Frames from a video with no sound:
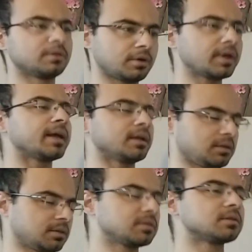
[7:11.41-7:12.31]
love. Okay.
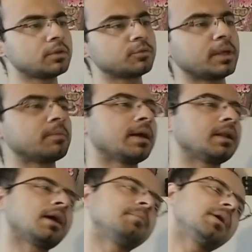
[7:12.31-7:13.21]
You'll be my
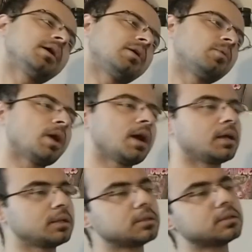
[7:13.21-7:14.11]
number
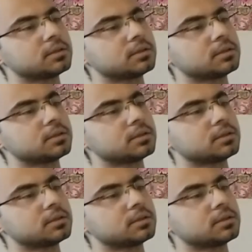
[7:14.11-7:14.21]
one.